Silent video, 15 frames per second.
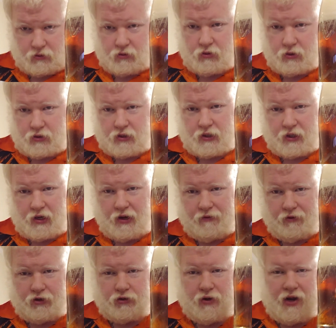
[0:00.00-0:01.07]
Looks like an
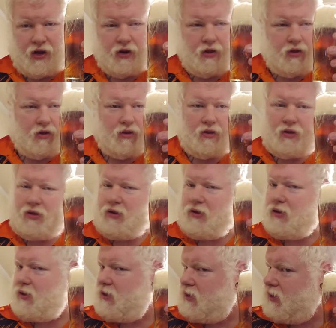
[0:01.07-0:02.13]
Irish red.
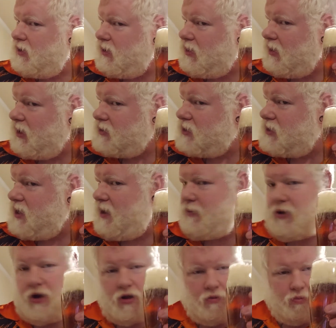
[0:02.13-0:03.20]
Lots of snap,
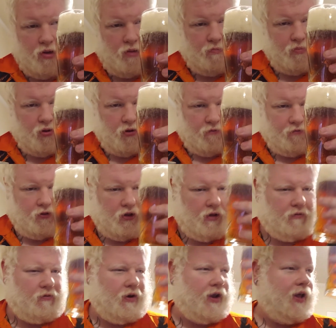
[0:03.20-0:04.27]
crackle, pop. Beautiful
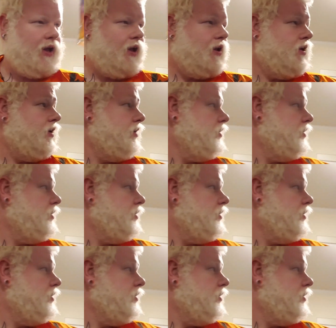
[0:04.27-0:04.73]
off-white head.